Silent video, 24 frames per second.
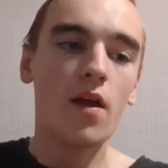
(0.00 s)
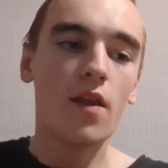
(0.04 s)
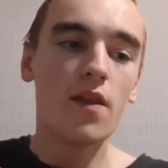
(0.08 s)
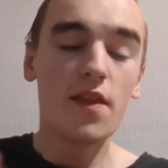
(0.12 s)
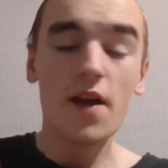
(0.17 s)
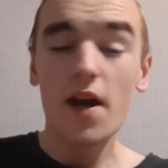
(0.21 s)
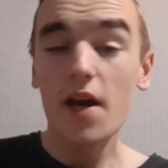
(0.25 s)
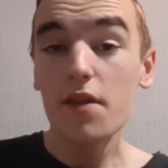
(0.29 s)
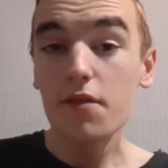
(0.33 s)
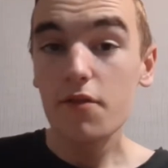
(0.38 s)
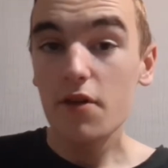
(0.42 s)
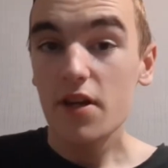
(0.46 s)
The
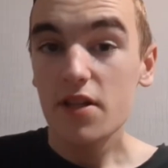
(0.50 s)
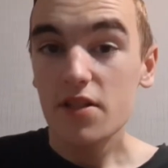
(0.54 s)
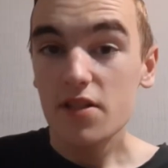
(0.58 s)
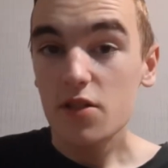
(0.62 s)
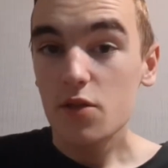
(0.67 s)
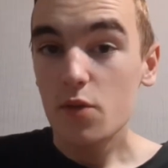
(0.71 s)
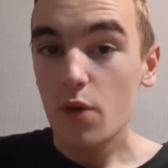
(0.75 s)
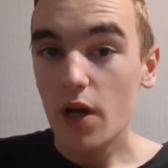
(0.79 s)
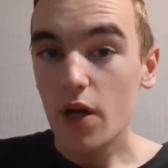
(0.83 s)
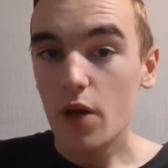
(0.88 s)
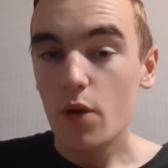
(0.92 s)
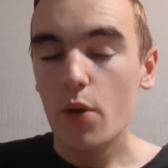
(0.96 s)
i3S is
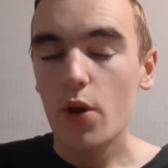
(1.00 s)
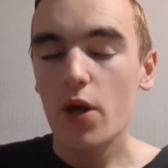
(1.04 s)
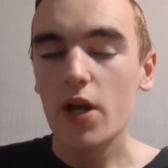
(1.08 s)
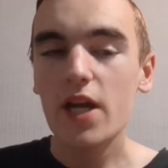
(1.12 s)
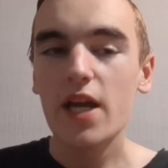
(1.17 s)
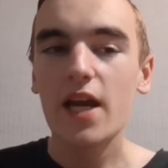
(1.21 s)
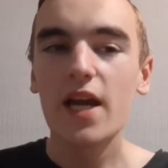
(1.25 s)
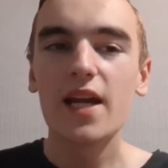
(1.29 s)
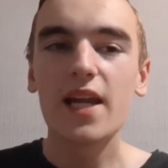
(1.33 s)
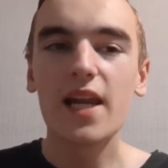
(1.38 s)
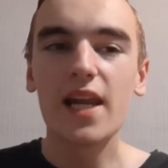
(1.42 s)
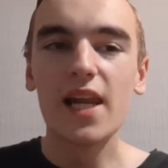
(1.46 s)
quite
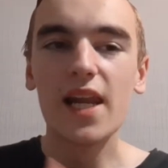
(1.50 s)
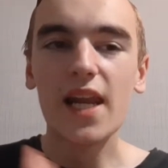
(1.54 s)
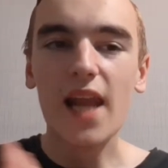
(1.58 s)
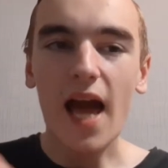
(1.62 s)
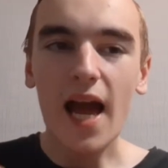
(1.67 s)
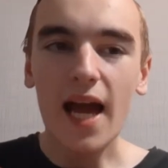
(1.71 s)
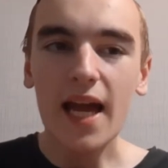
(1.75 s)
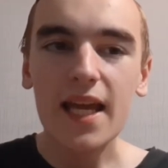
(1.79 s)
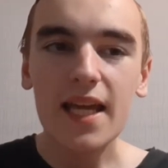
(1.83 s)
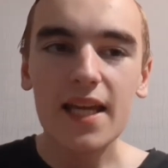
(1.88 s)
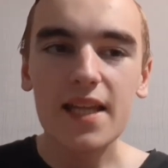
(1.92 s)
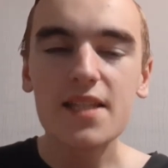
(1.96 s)
quirky. I
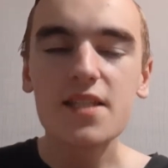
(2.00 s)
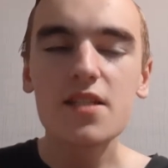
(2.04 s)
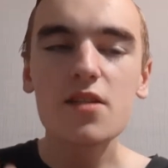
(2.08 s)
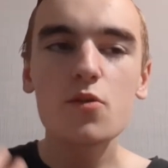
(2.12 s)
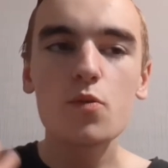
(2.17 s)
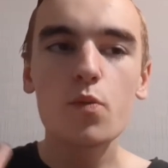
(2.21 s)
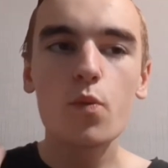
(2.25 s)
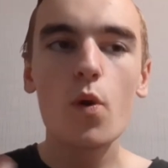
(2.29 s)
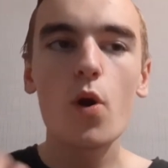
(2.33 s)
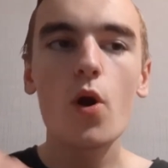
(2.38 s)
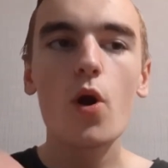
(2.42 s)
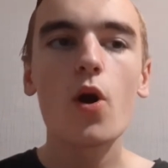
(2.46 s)
like this is
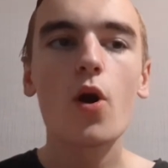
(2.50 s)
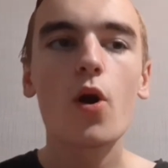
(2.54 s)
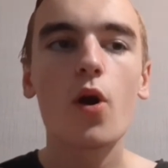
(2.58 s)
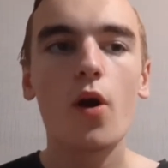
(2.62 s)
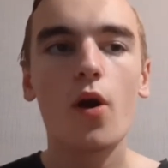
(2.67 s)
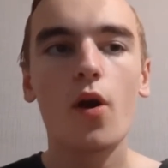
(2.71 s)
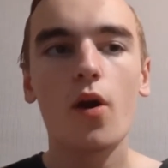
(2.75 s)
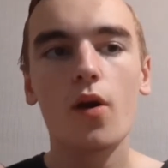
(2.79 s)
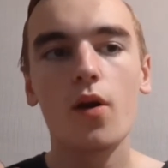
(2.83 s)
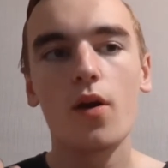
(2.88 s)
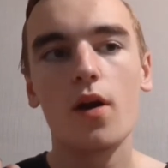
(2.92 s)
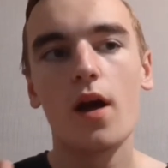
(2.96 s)

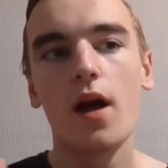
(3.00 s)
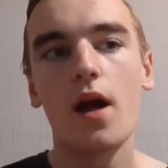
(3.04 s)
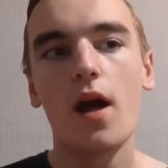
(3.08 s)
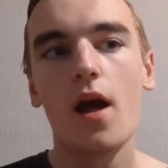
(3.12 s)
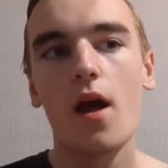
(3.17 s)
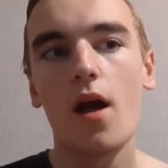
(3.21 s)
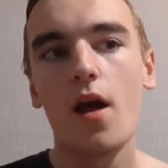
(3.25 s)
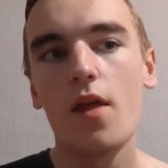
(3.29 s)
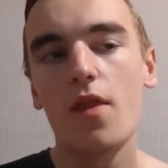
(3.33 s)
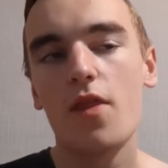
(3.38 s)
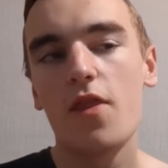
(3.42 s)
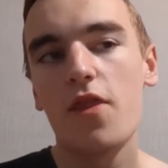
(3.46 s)
where
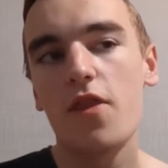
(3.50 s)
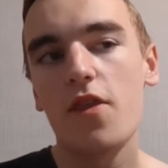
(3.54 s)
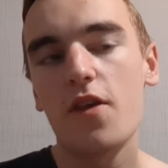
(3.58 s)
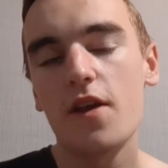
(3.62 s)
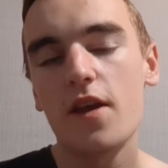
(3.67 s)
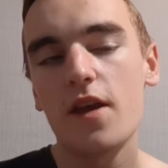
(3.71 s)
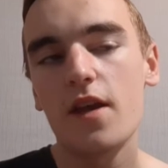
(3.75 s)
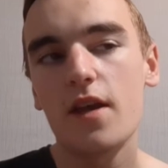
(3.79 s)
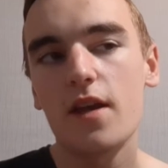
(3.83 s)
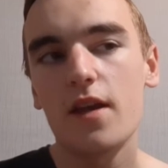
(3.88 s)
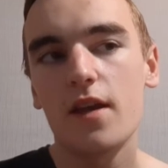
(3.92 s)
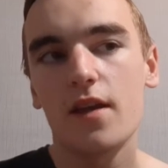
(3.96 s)
uh,
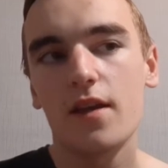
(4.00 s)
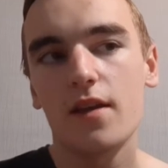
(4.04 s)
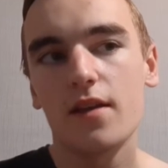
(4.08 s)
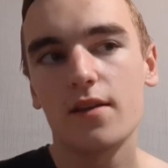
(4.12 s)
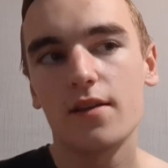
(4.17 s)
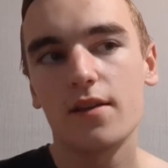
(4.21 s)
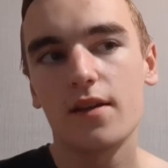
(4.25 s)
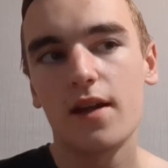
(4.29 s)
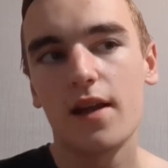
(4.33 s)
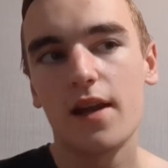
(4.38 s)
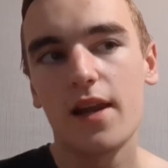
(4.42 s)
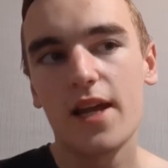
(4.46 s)
the
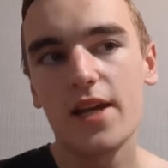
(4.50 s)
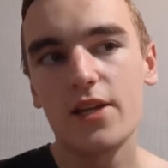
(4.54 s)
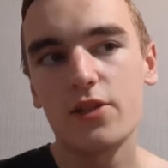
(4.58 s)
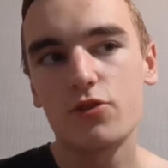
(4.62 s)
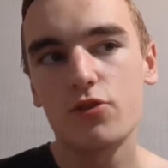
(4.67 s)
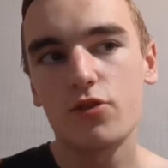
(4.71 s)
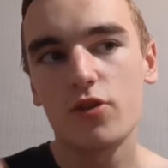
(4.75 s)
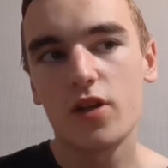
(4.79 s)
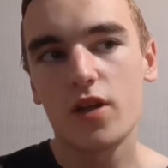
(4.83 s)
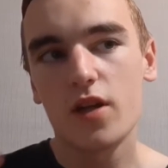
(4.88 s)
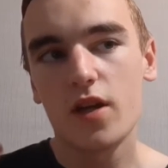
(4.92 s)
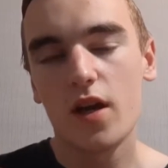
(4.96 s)

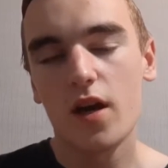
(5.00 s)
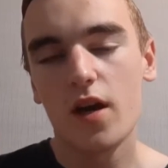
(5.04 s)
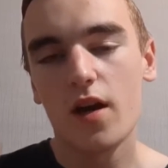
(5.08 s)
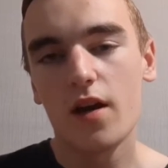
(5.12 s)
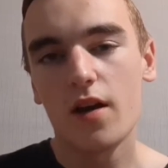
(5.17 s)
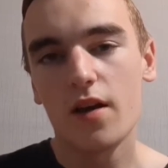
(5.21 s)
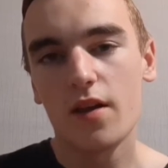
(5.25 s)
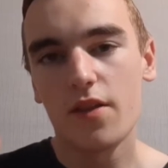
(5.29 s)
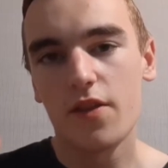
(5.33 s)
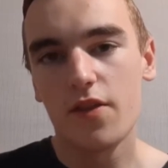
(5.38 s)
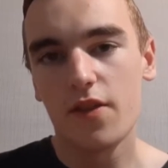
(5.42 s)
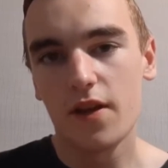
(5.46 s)
electric
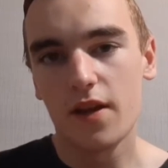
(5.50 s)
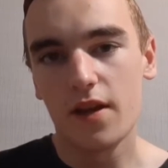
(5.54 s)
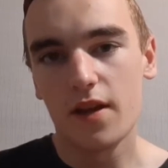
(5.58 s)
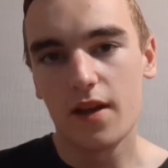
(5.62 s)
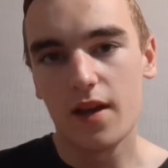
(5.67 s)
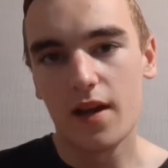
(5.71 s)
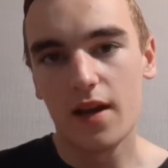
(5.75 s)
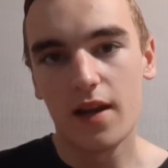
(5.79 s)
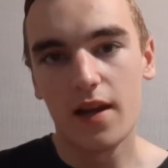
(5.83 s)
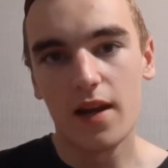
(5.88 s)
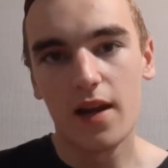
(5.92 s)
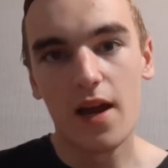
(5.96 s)
car thing
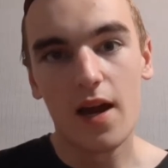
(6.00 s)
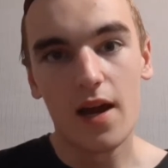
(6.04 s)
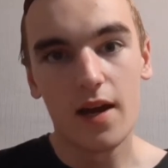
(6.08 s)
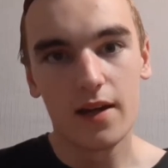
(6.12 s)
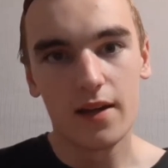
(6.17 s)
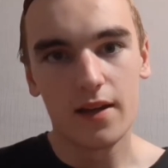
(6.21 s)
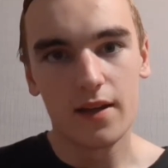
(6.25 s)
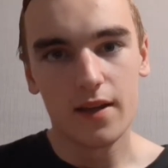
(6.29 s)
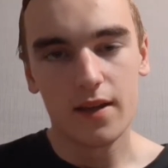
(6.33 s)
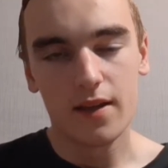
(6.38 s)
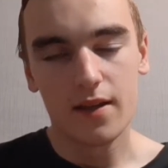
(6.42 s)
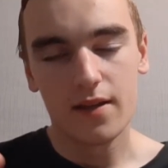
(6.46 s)
I
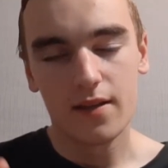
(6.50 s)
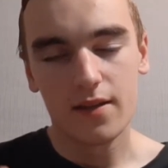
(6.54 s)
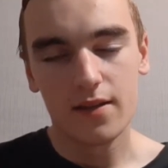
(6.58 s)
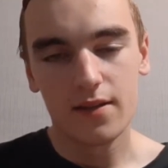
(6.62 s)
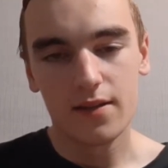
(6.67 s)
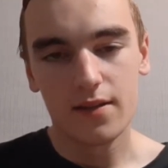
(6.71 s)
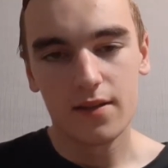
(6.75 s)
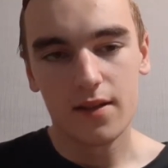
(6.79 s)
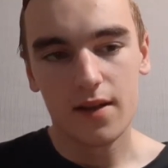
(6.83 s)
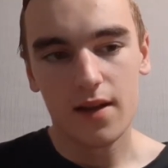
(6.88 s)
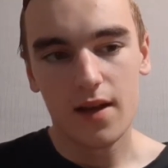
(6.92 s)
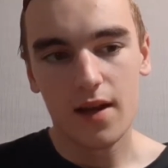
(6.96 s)
like
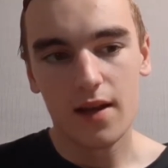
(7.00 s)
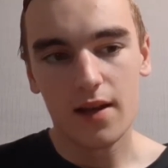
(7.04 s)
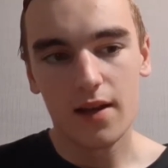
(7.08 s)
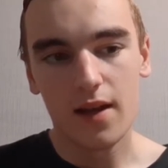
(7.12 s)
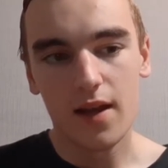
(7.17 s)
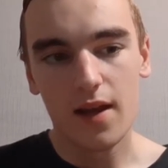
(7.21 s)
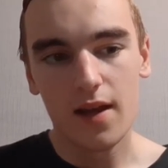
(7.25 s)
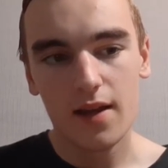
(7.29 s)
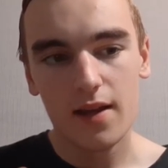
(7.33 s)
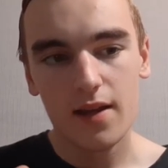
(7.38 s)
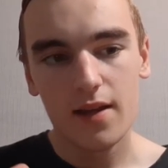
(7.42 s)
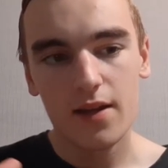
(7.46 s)
I
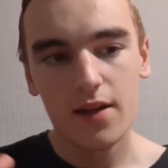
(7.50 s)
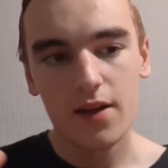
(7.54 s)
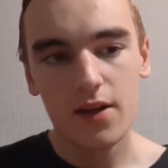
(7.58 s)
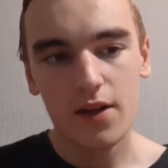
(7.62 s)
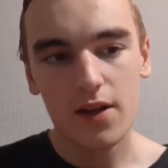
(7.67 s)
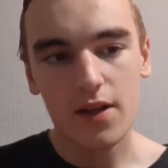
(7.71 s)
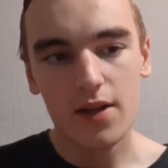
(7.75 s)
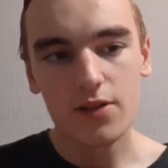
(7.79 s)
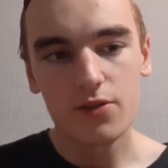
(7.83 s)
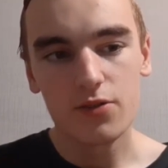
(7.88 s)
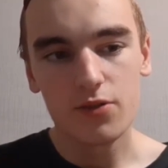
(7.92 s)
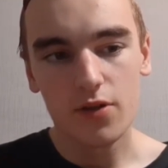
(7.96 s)
like an
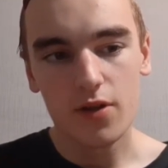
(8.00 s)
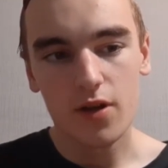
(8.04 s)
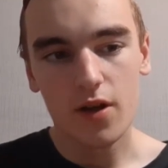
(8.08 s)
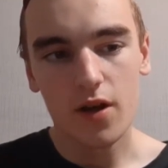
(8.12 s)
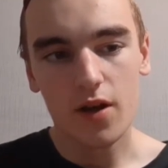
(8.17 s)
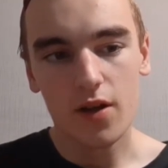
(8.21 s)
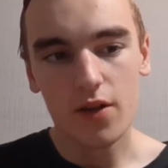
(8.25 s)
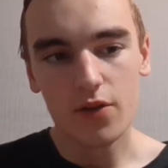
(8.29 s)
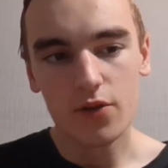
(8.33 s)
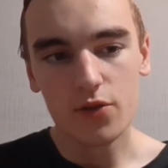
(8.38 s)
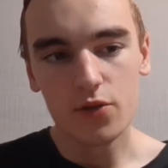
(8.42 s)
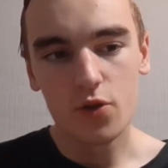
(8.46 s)
electric
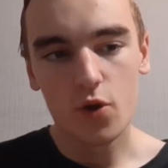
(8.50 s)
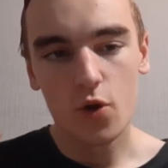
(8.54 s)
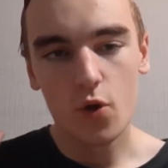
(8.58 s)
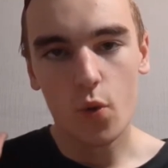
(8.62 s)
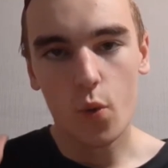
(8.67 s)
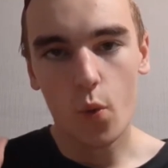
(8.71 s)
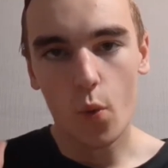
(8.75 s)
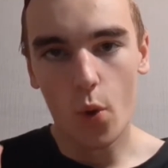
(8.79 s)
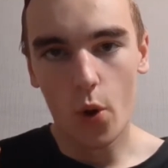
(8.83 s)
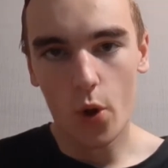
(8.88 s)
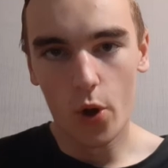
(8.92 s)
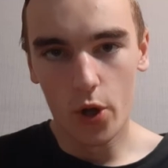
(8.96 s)
car that's
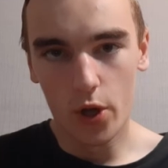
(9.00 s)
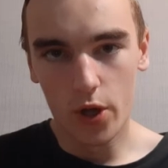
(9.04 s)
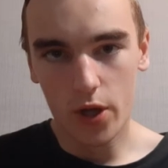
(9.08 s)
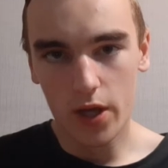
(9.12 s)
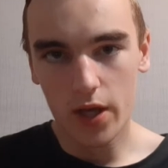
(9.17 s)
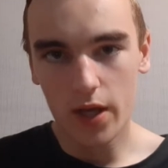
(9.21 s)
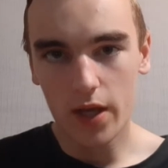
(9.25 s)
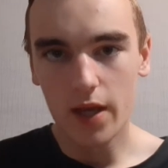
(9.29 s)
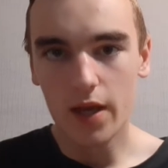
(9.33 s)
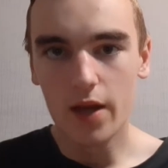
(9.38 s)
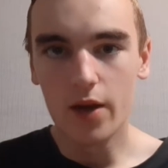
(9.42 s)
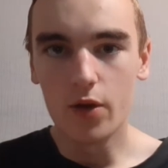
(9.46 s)

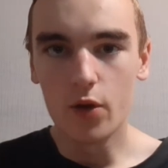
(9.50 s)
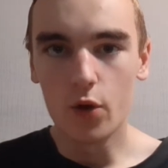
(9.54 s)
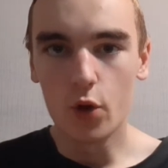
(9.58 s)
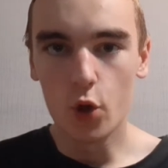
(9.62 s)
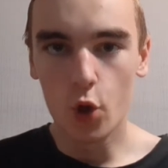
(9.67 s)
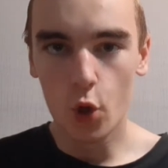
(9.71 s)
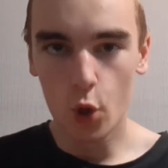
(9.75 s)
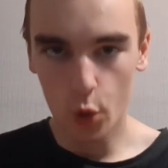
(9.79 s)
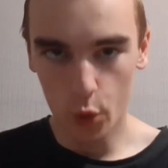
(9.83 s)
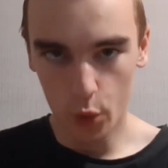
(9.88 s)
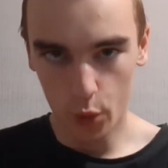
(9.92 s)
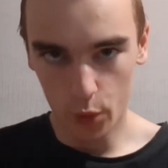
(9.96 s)
quirky and
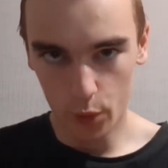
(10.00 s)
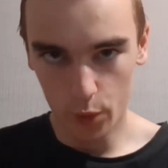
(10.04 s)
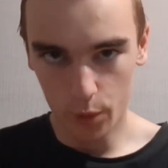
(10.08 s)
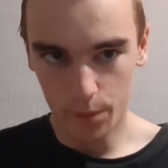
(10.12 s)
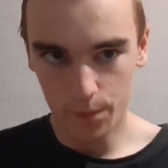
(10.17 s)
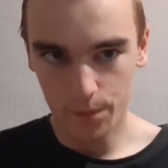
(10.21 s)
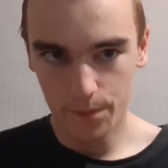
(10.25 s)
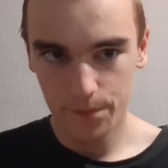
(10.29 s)
cool.